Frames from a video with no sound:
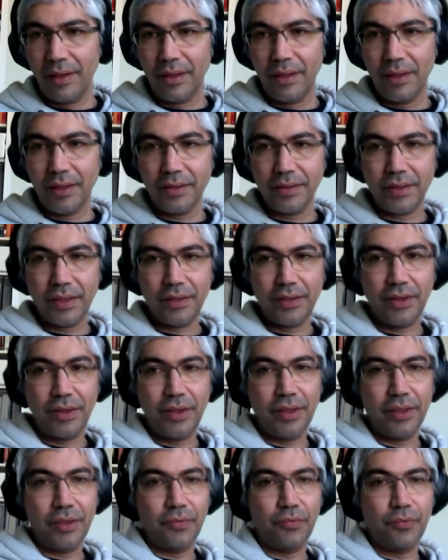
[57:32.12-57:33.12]
Yes, I
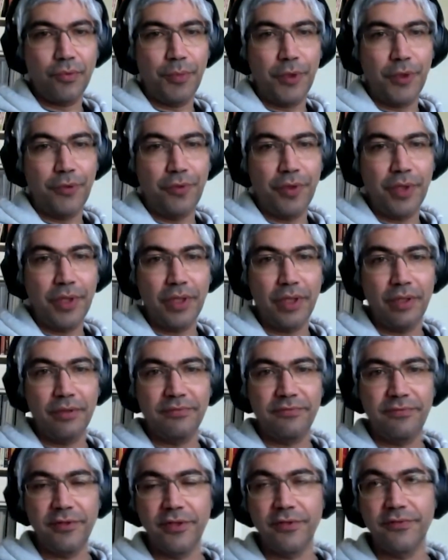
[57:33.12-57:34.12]
think it would be
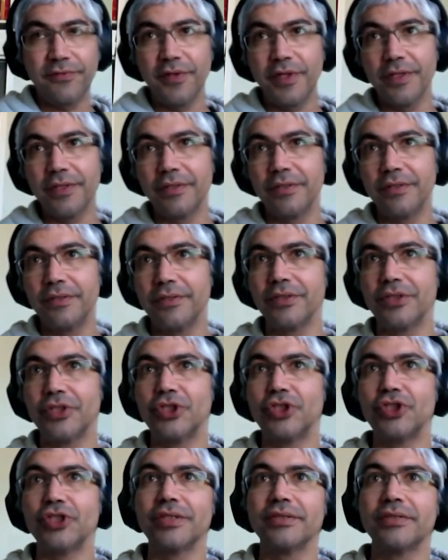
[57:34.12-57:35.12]
helpful if you
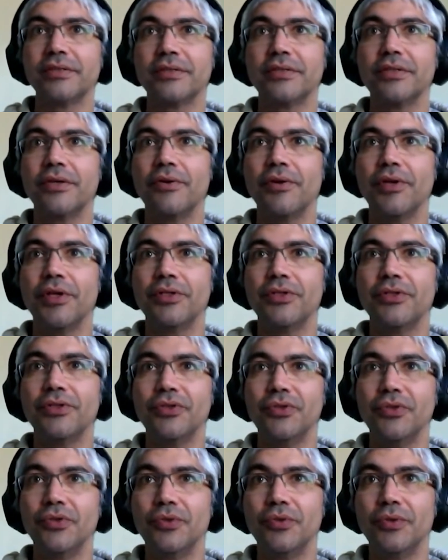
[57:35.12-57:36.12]
could just go
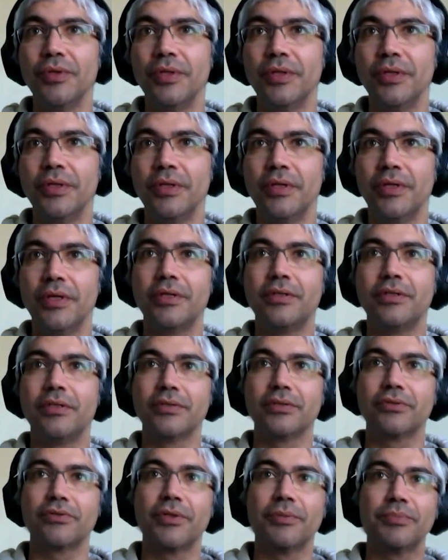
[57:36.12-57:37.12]
into a
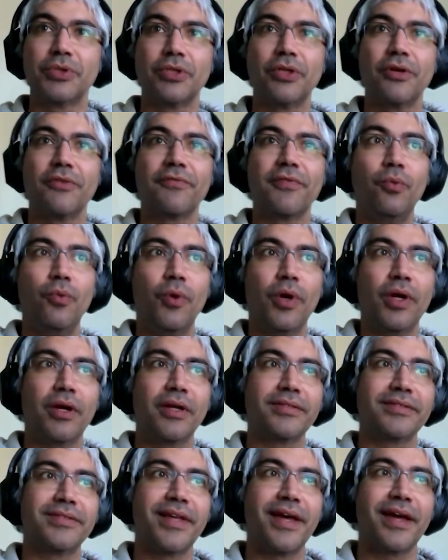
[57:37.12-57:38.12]
description of what
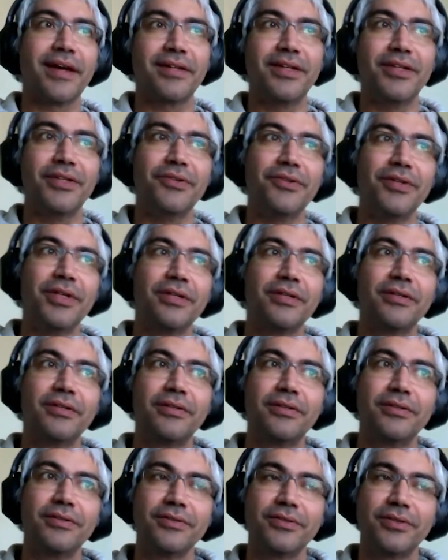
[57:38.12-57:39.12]
exactly
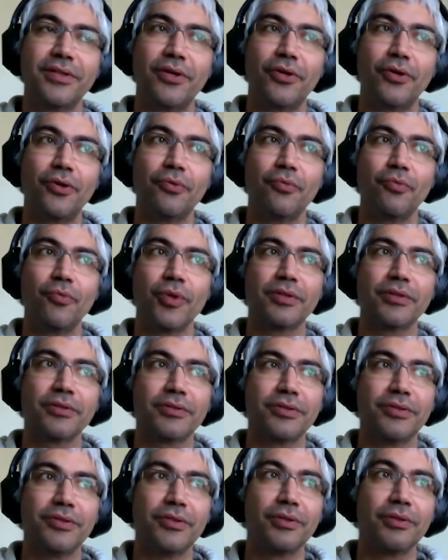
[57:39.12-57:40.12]
unikernels are, or what
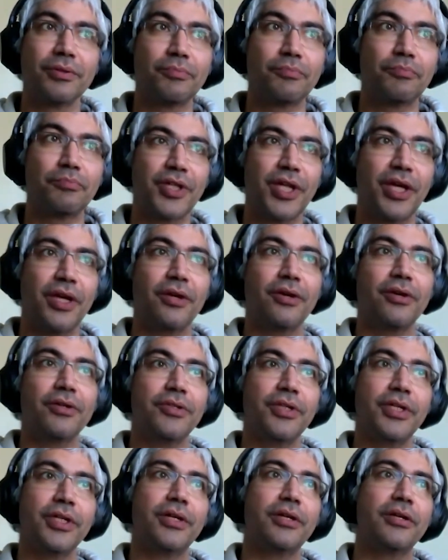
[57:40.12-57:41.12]
your take on
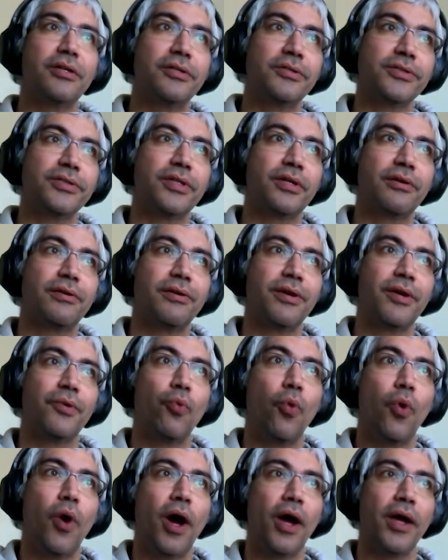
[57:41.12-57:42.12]
unikernels are, and
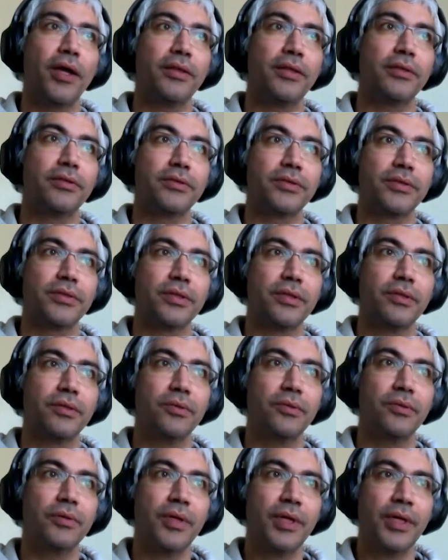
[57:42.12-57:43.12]
why they're
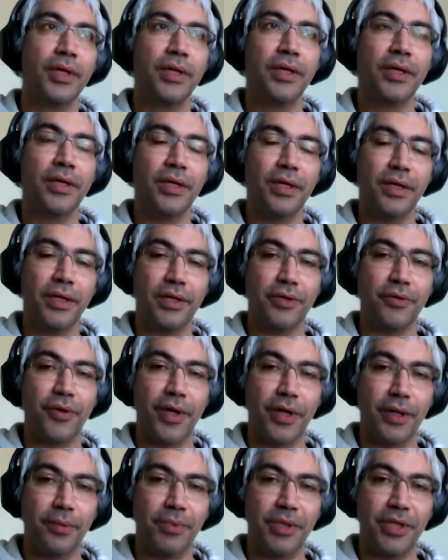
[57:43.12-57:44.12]
so
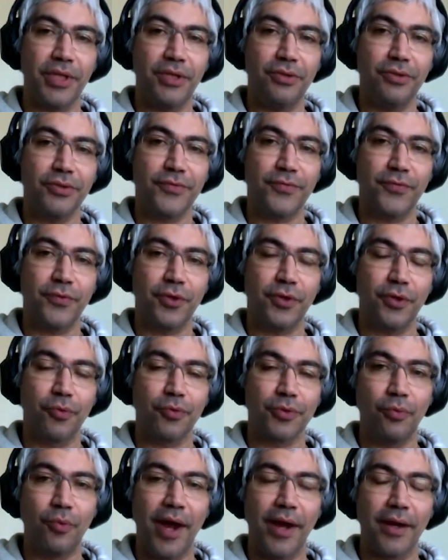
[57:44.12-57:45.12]
incredibly useful, or
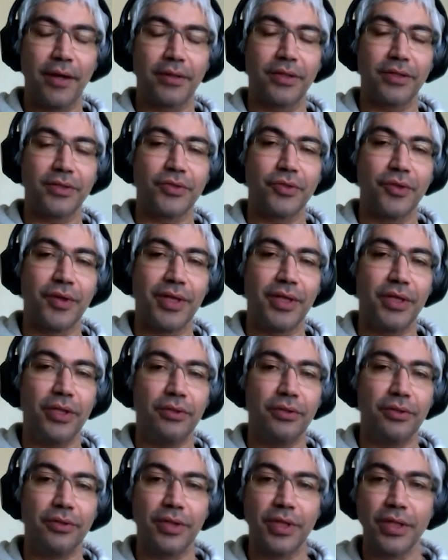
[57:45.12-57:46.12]
why are they so
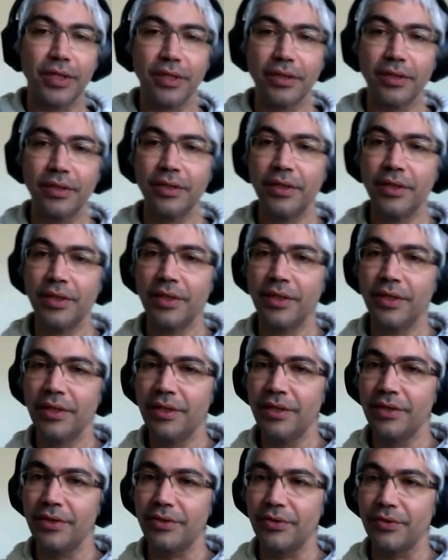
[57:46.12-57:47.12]
alluring
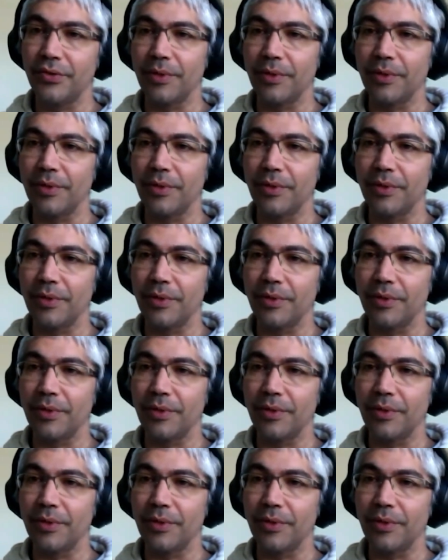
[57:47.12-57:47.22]
to